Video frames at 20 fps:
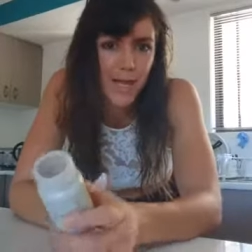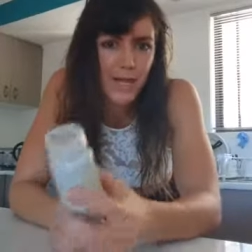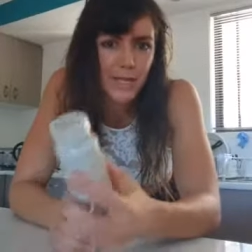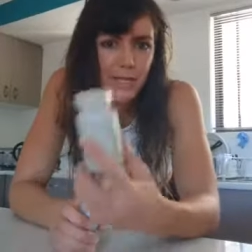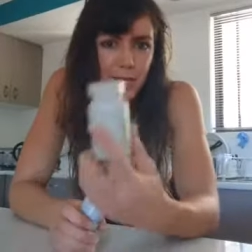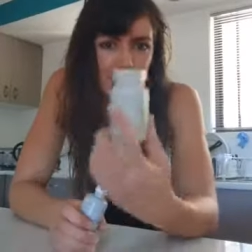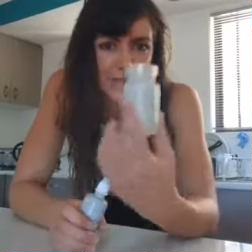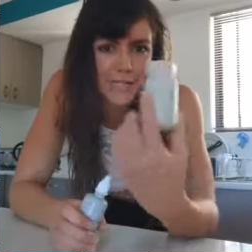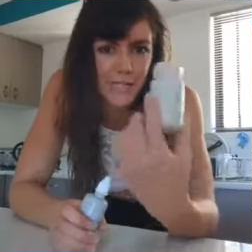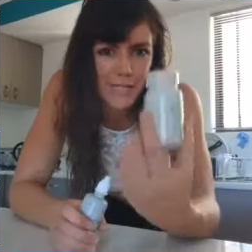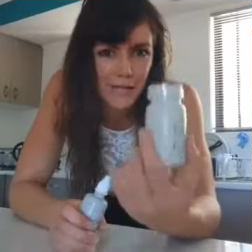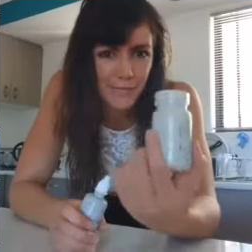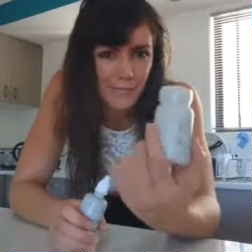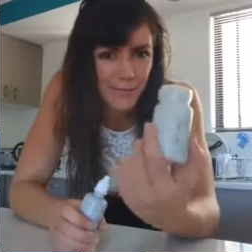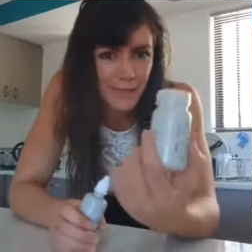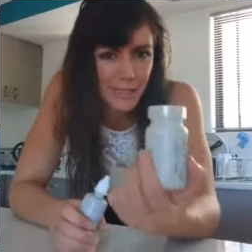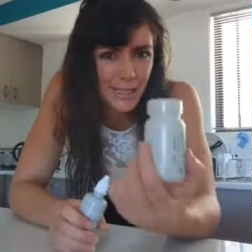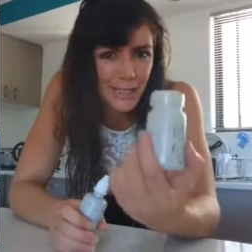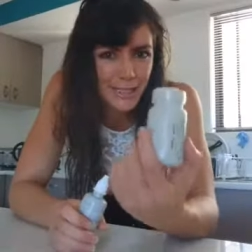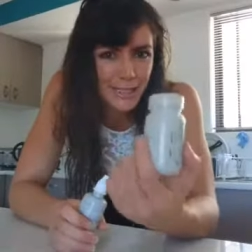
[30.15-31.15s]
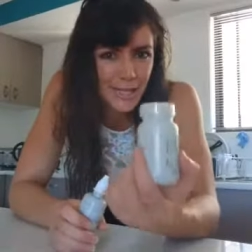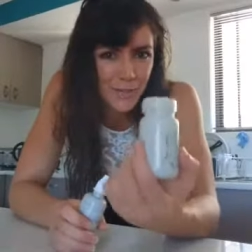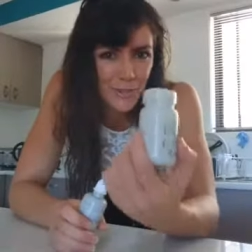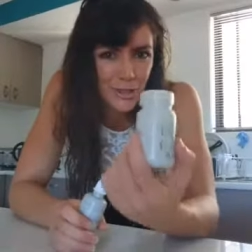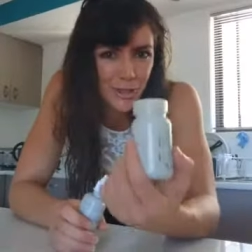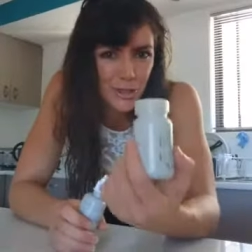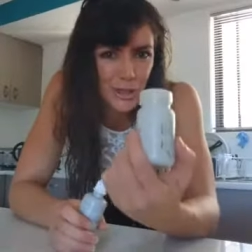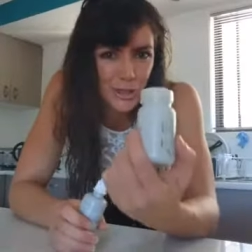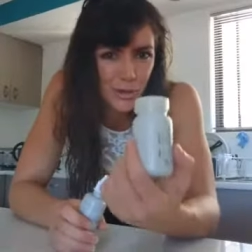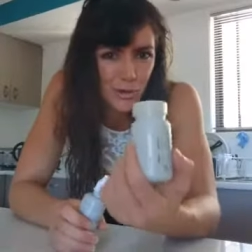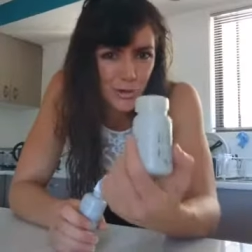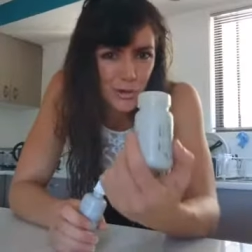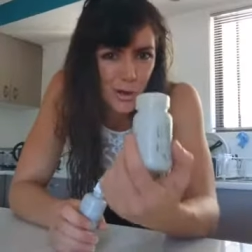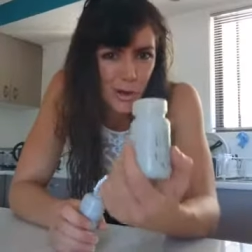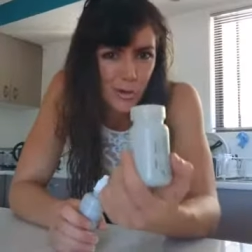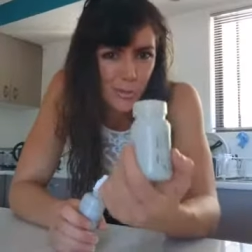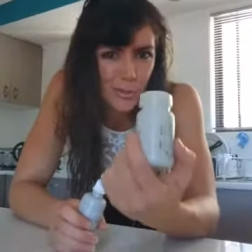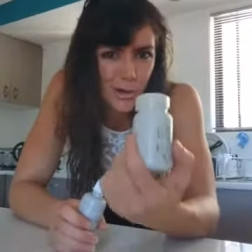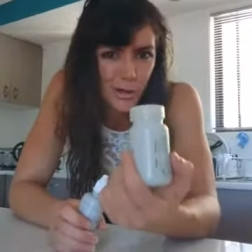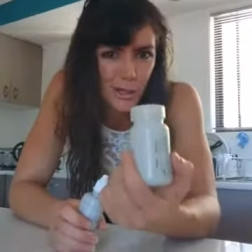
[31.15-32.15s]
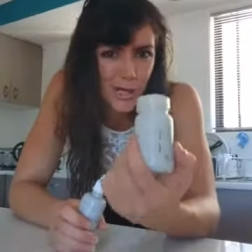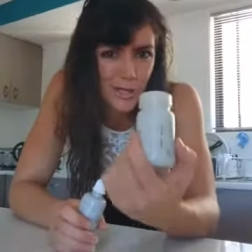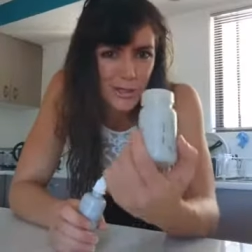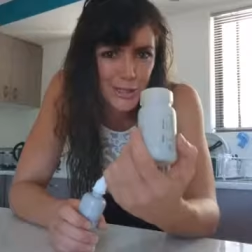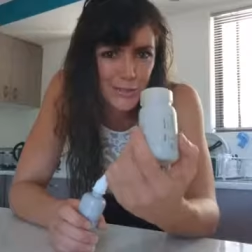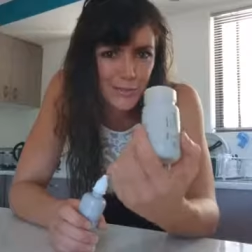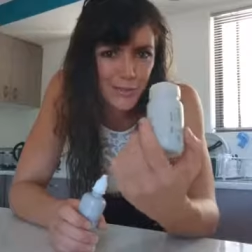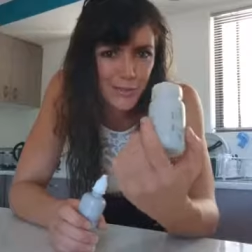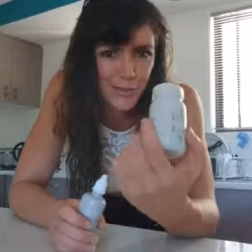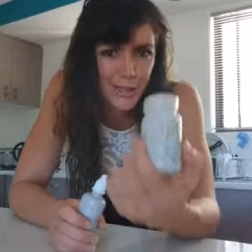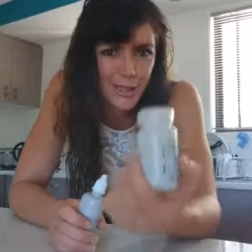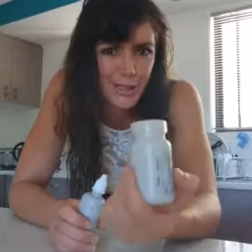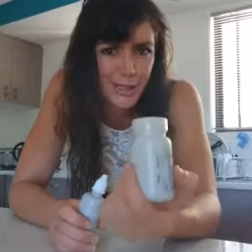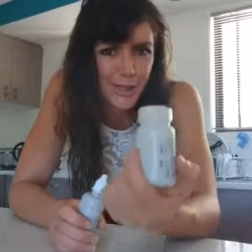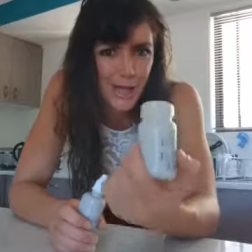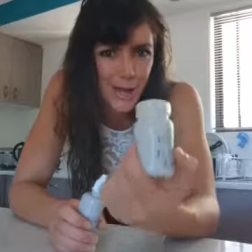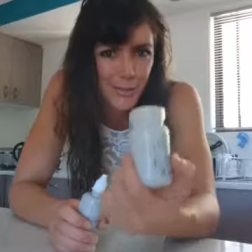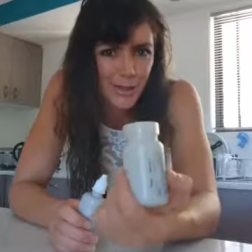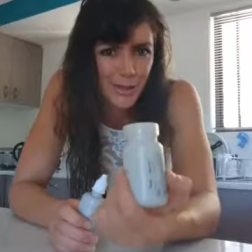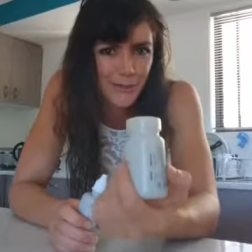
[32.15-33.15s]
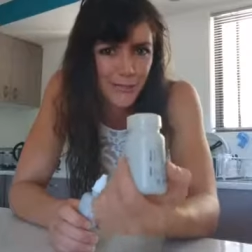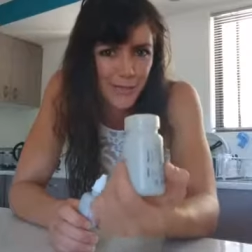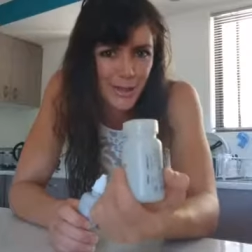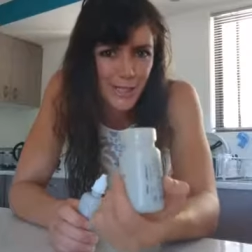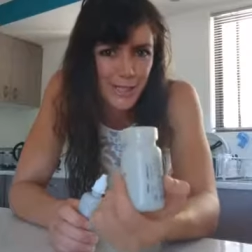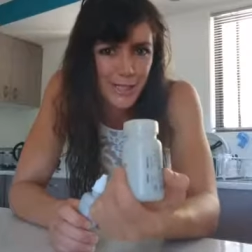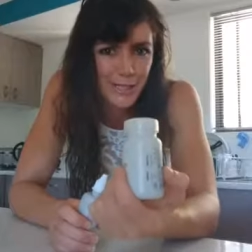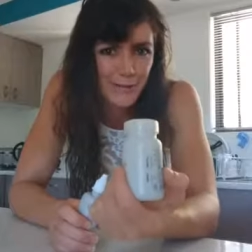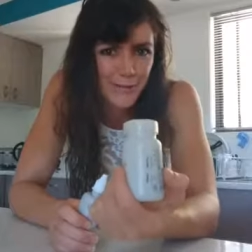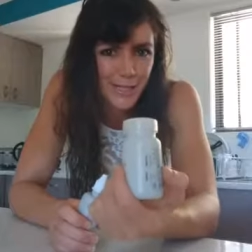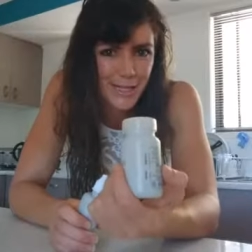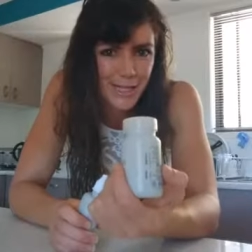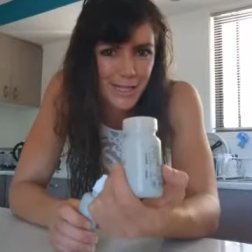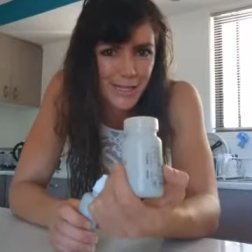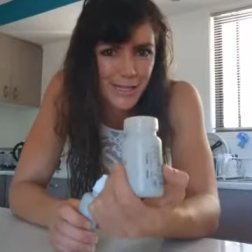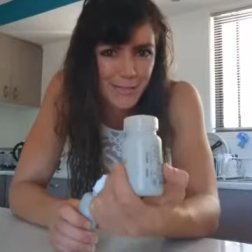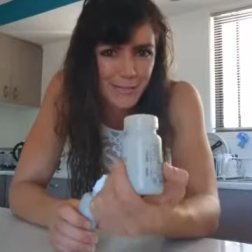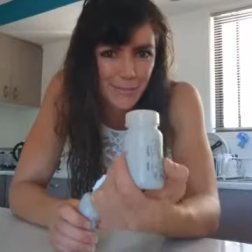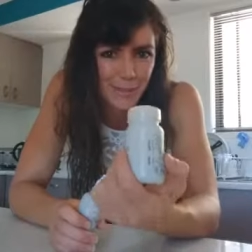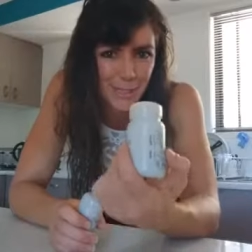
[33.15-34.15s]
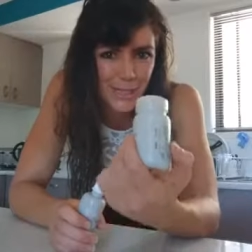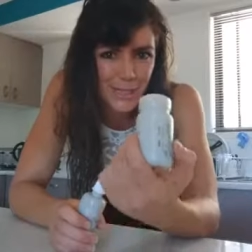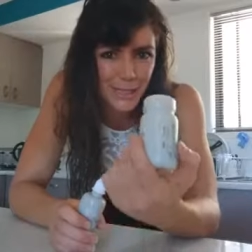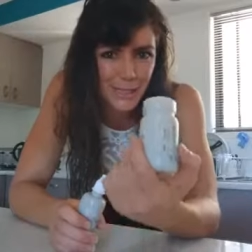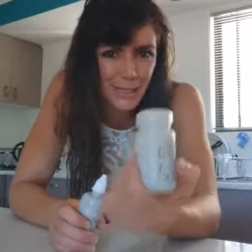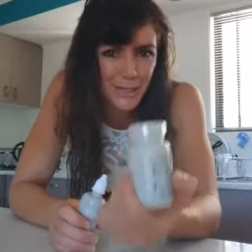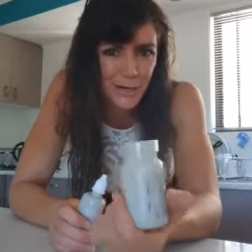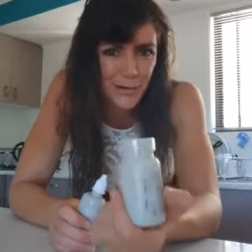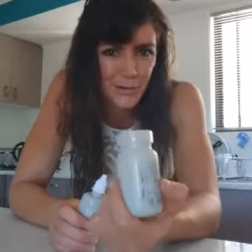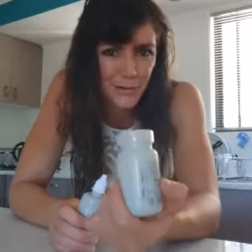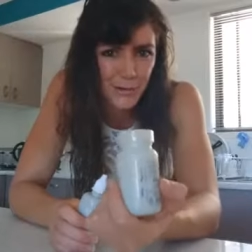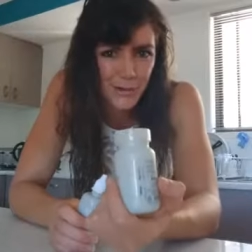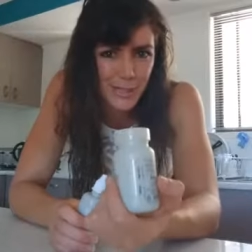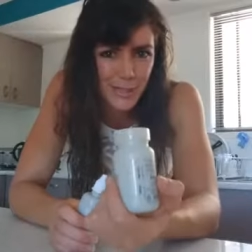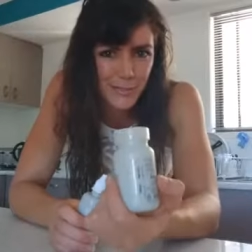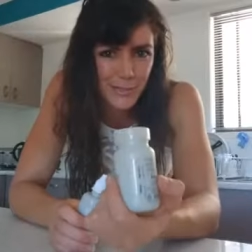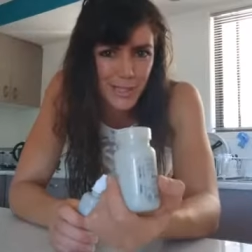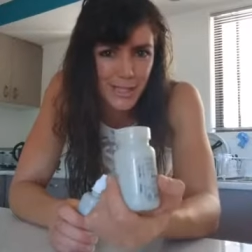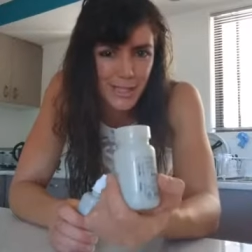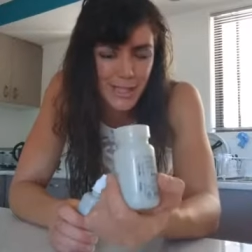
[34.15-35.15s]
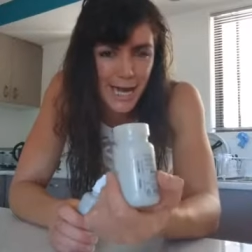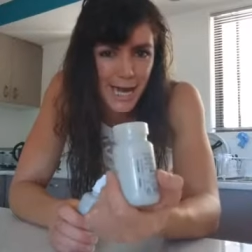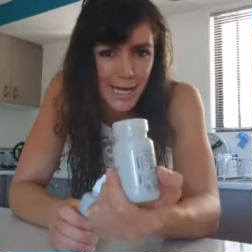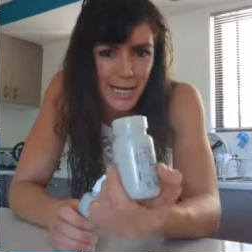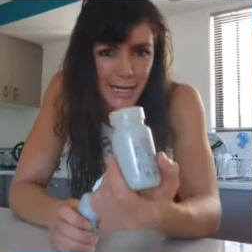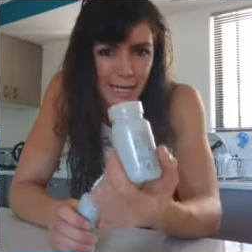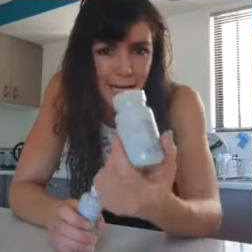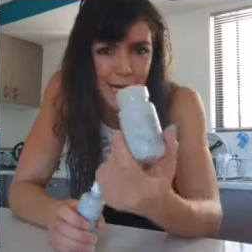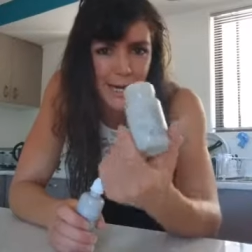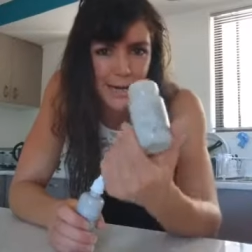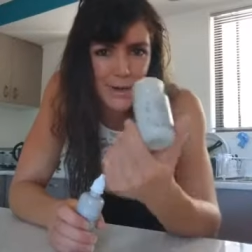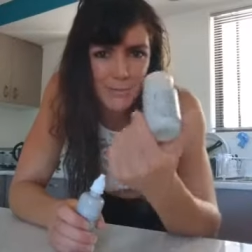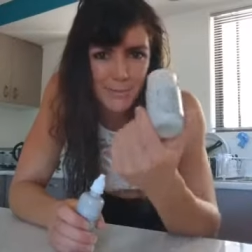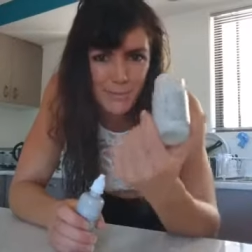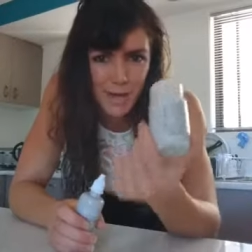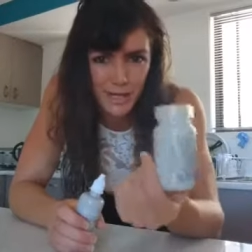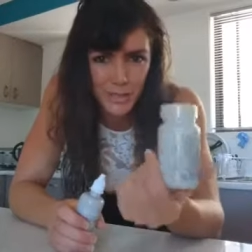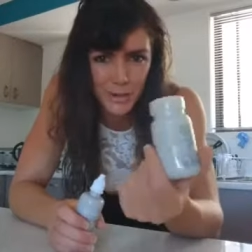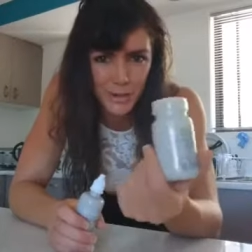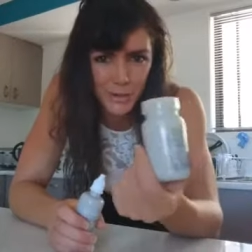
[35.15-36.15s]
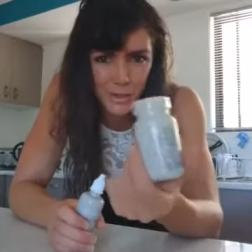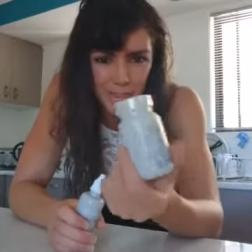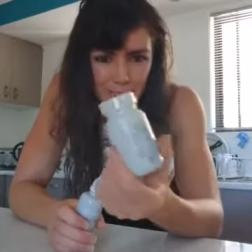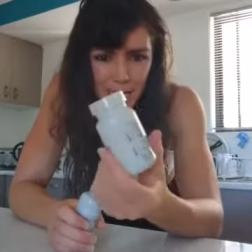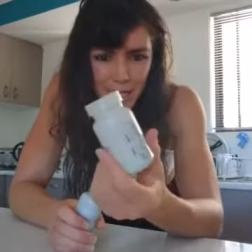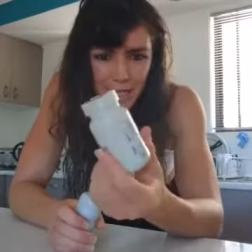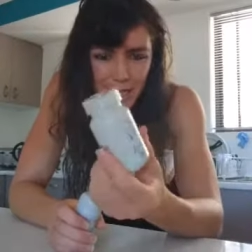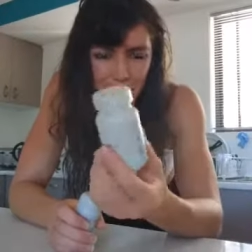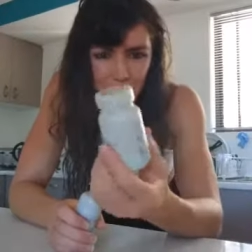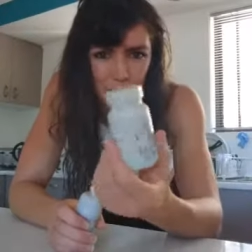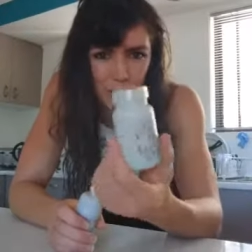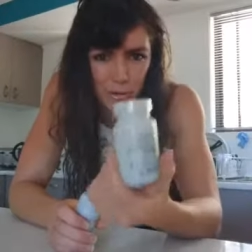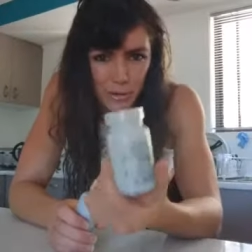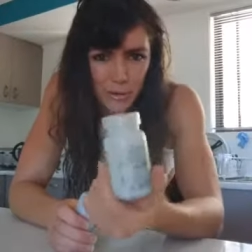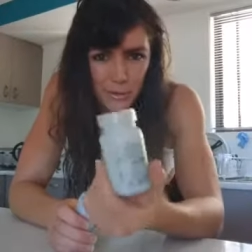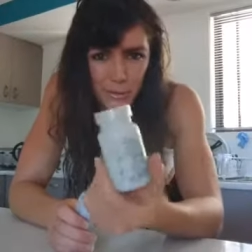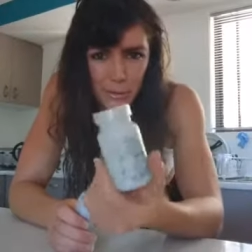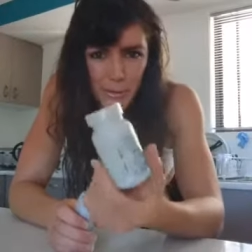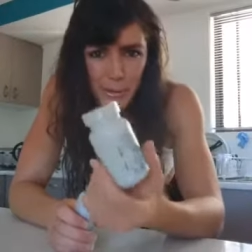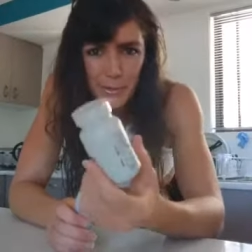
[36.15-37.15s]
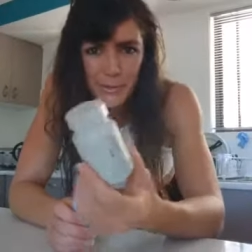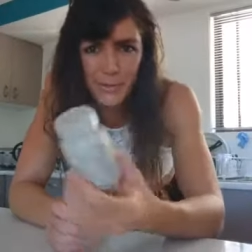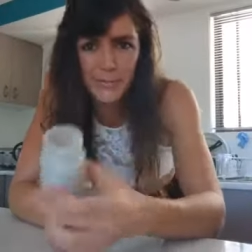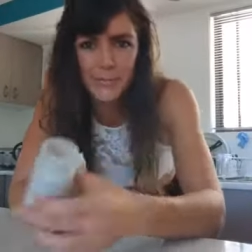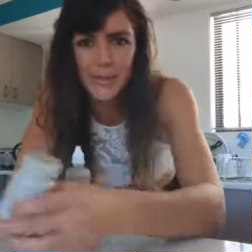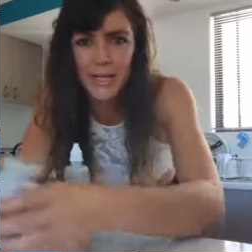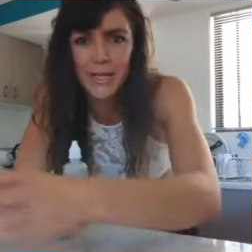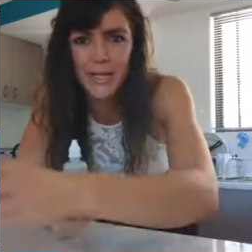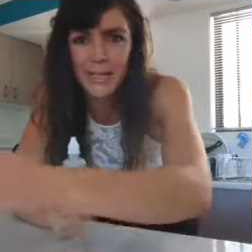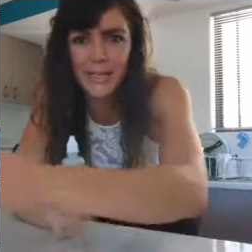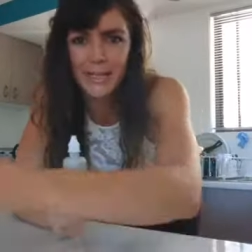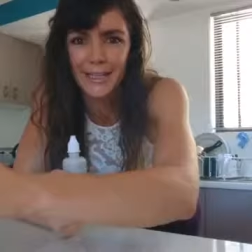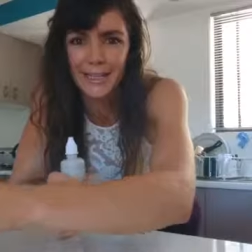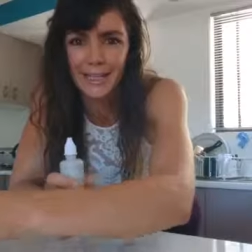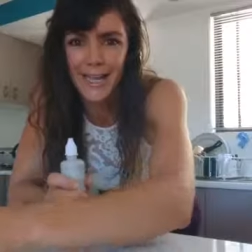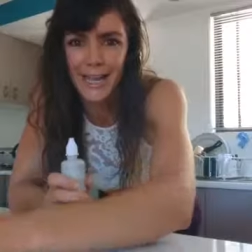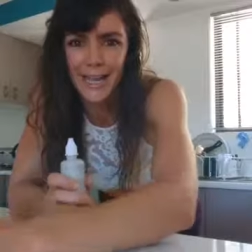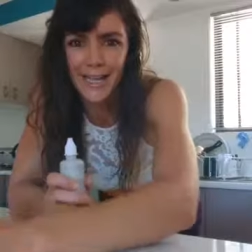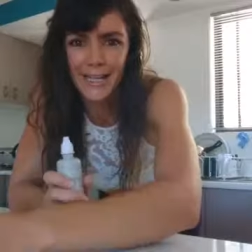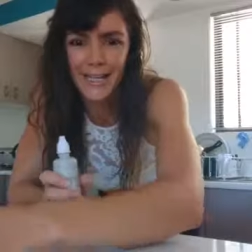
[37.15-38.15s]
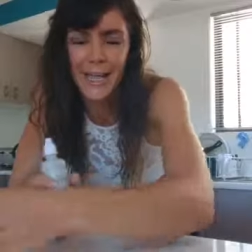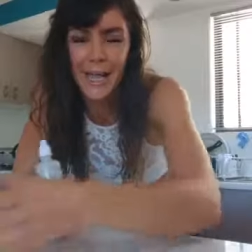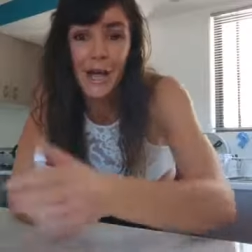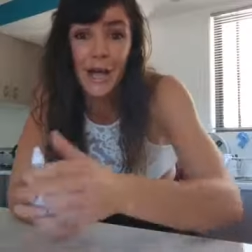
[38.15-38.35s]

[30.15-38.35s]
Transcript: So it's definitely a damage control product for this coming festive season, particularly on Christmas Day. Make sure you take your krill oil, okay?